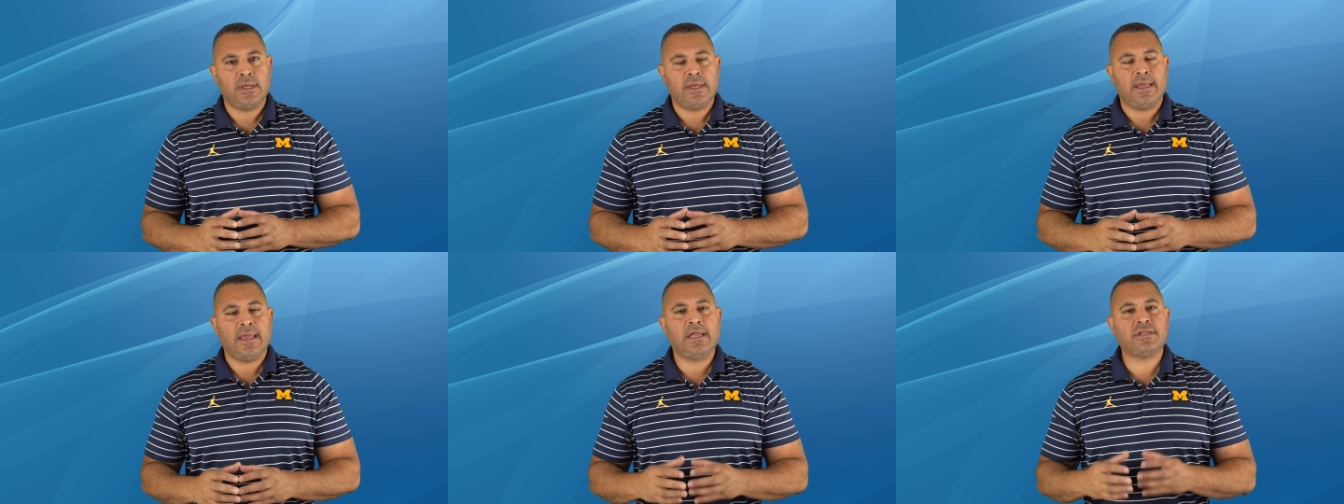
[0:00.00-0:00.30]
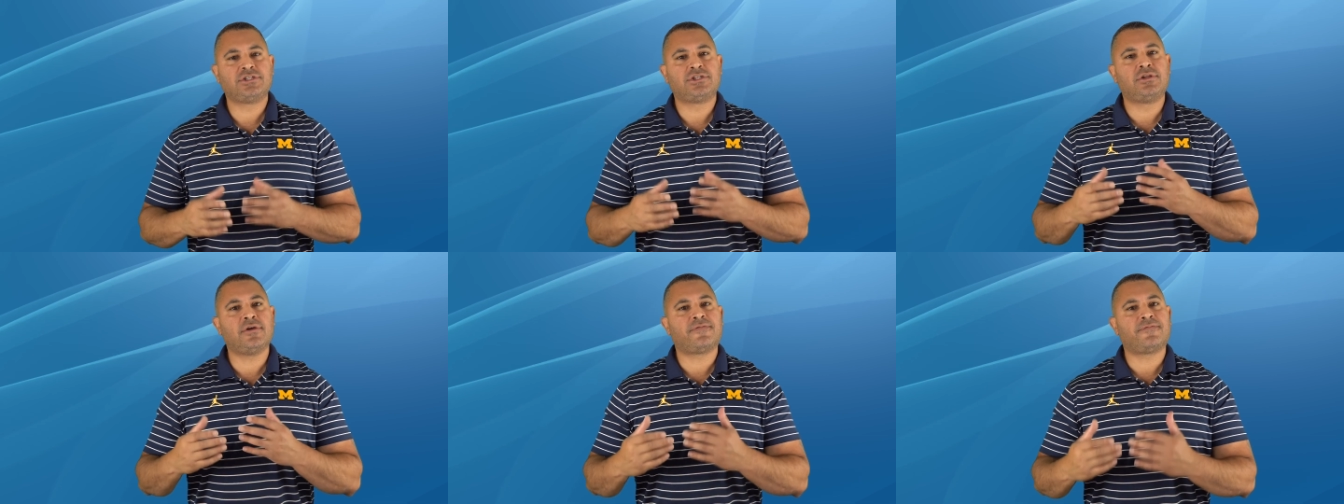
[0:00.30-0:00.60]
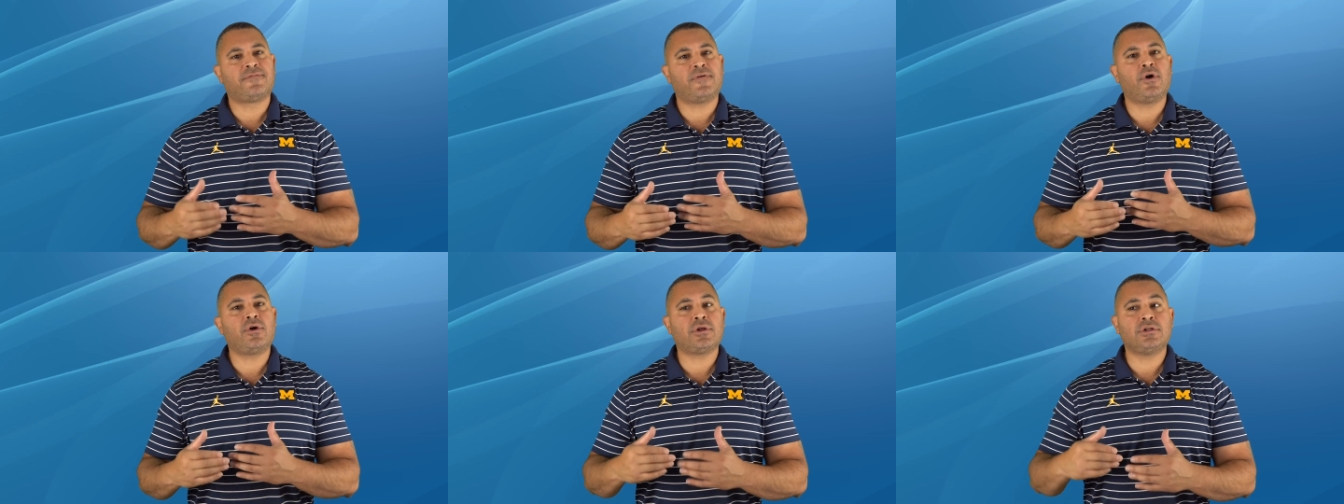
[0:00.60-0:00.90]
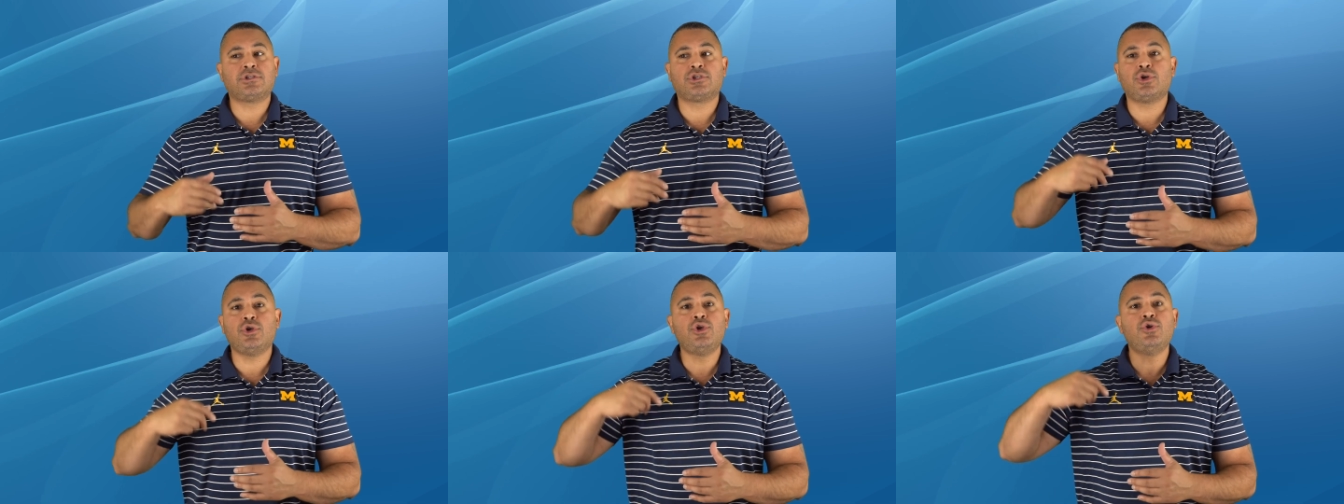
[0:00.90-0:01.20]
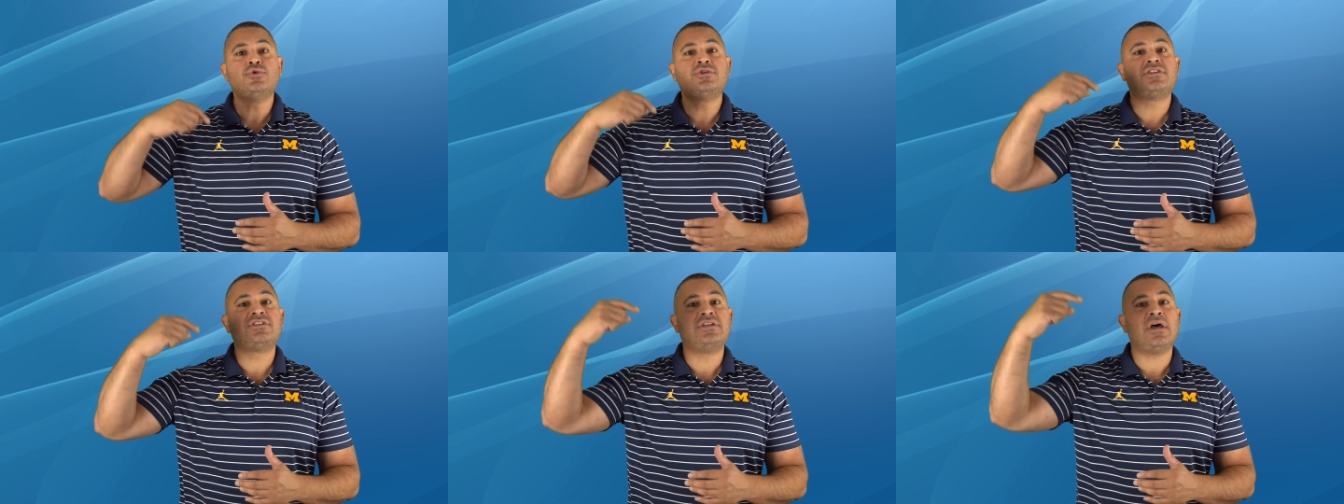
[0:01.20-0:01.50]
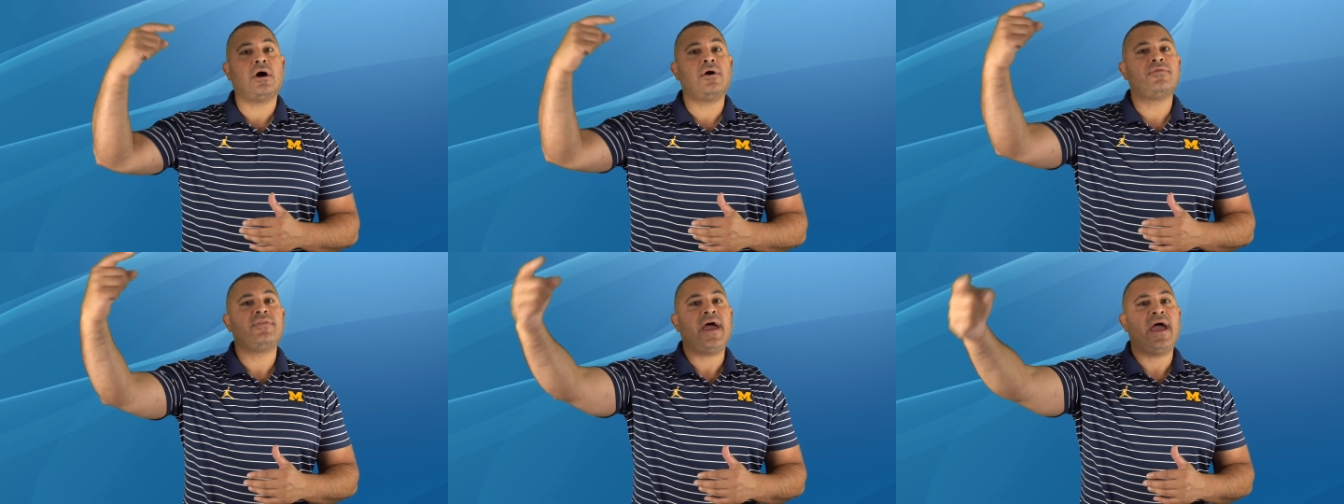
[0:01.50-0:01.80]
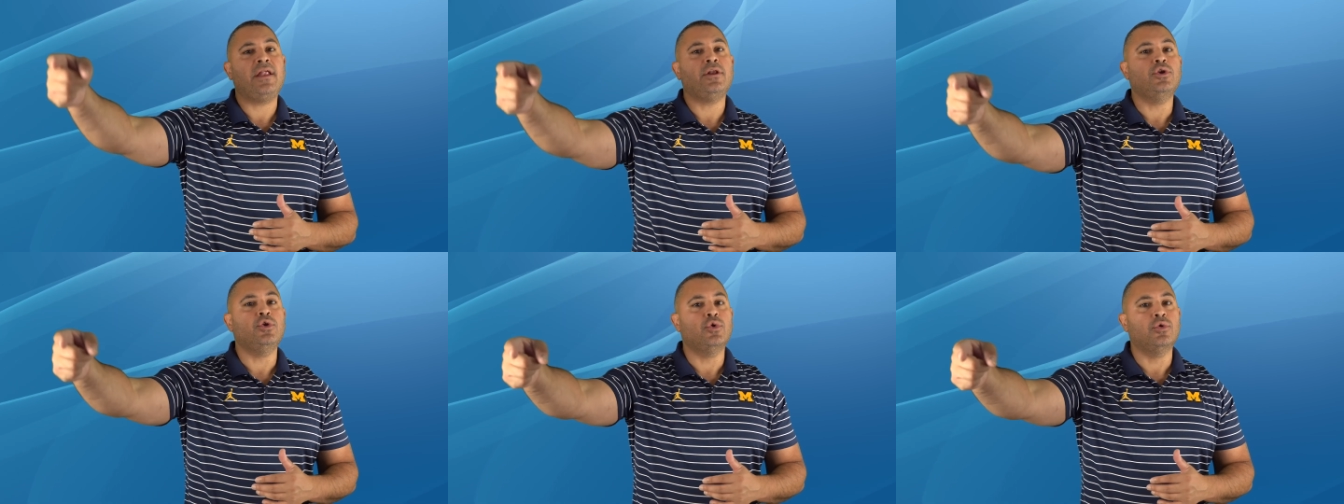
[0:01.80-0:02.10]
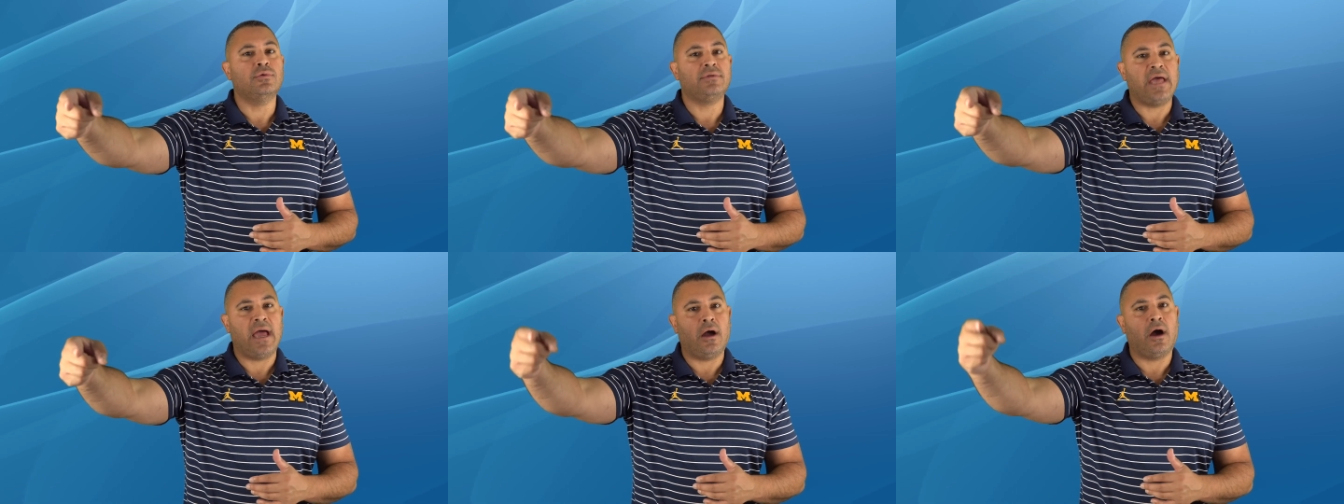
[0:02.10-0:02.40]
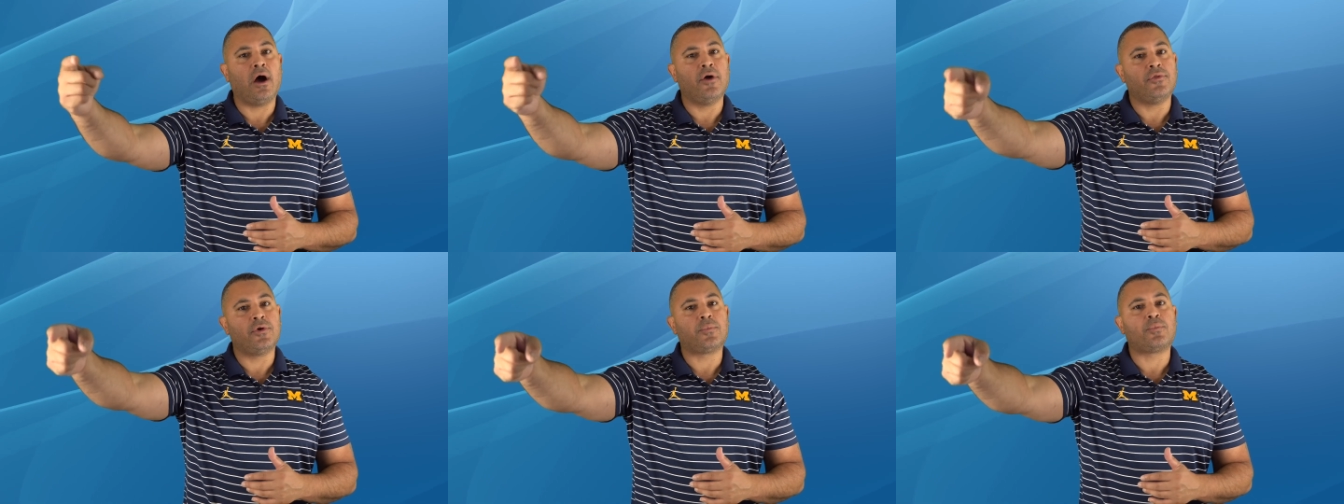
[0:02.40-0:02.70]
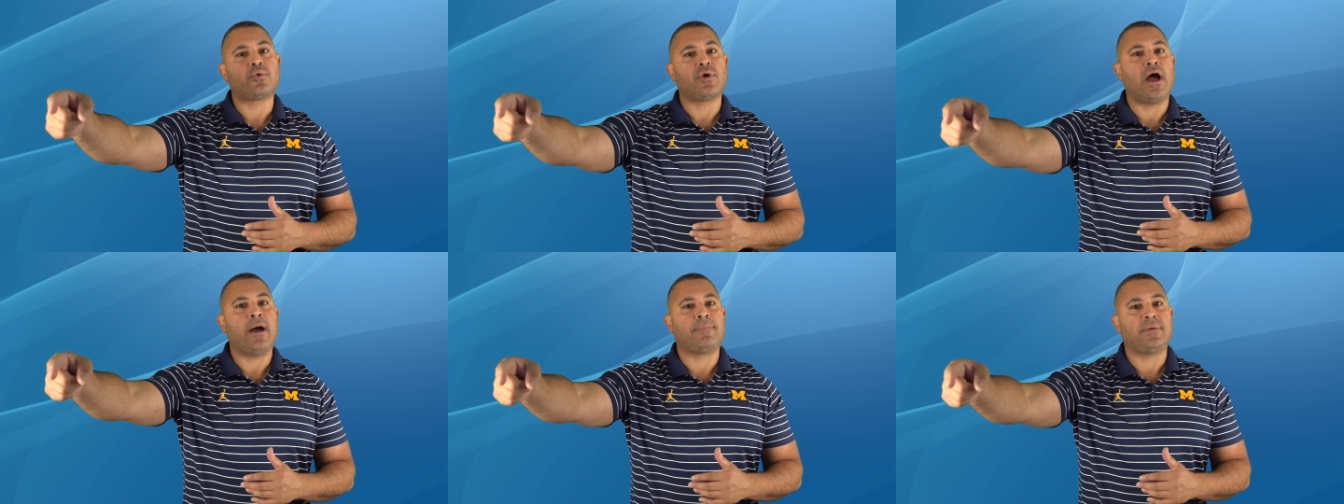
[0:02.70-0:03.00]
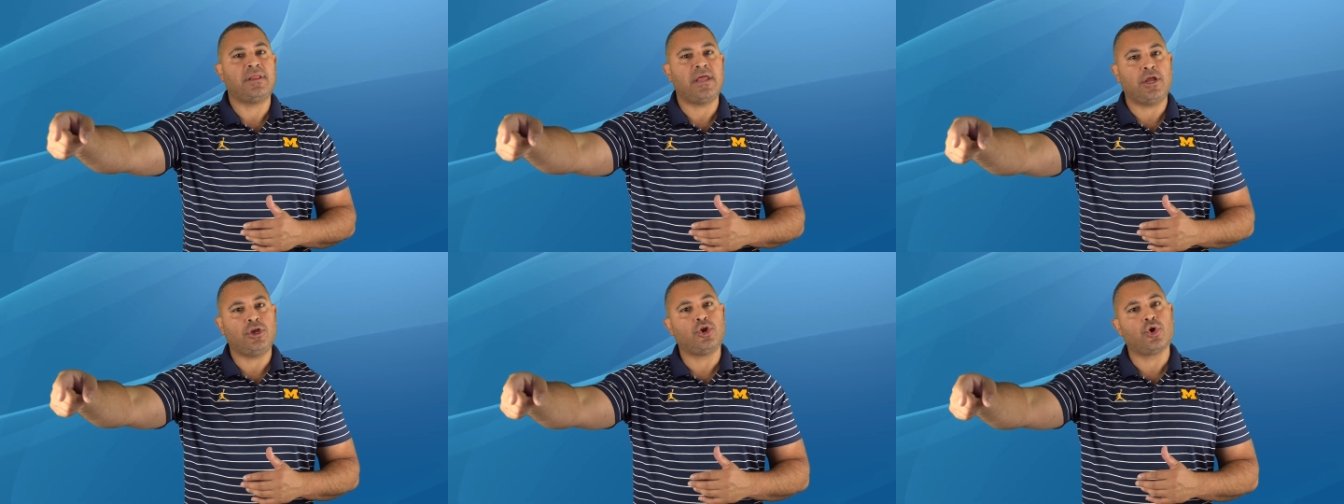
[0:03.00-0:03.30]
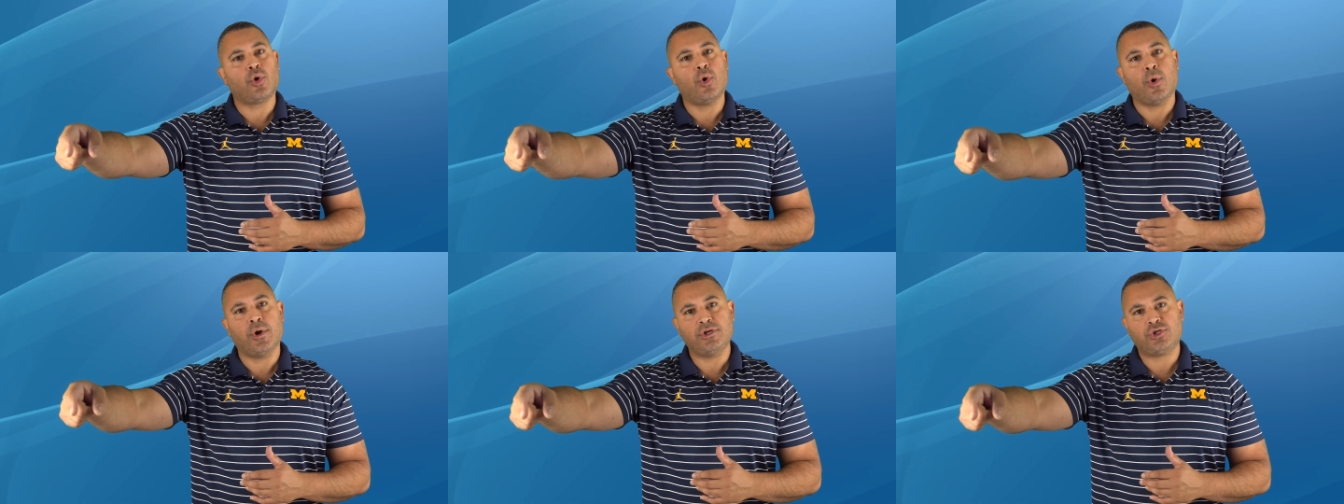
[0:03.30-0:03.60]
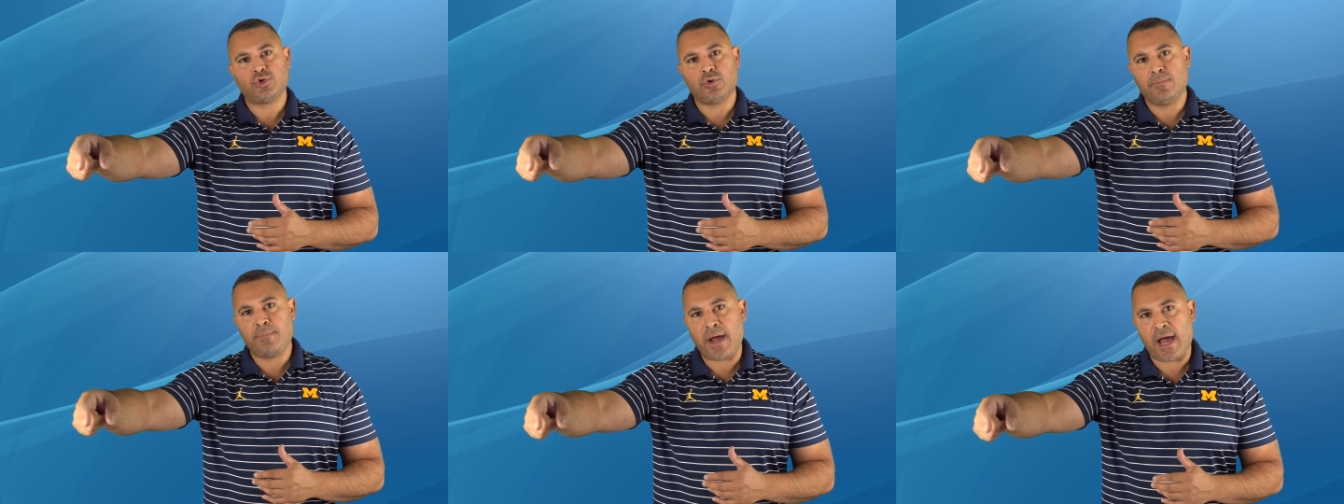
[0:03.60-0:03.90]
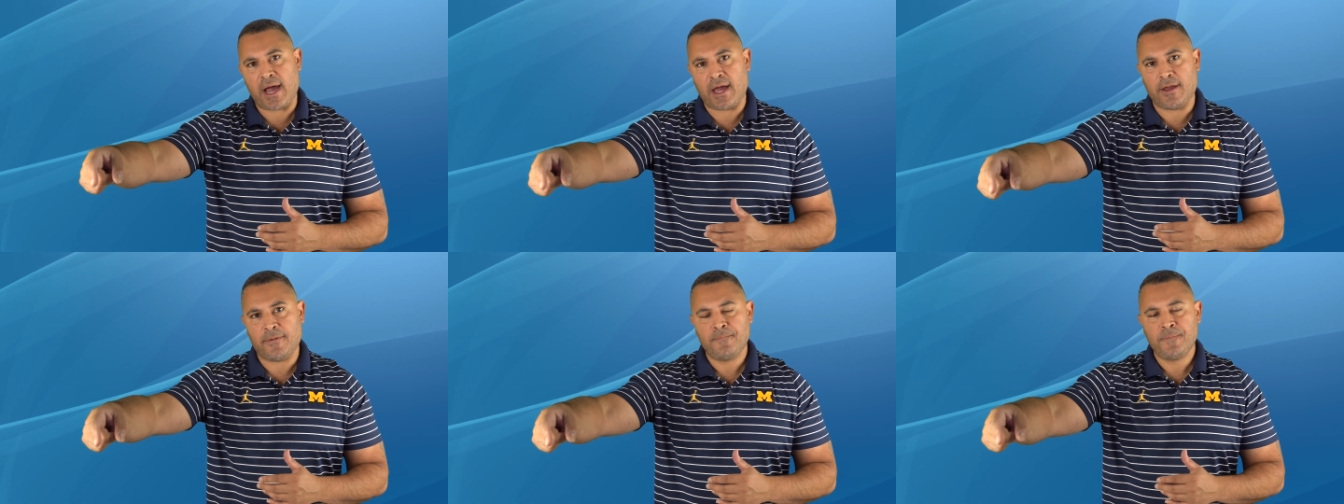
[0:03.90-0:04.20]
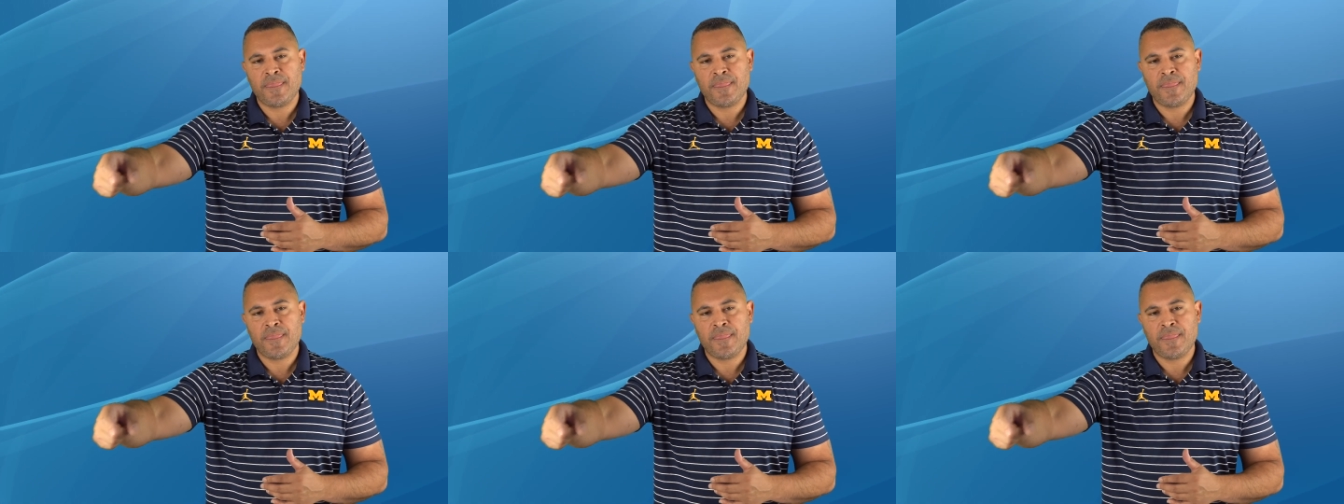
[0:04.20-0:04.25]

It's deferred until you sell that other property that you're going to buy.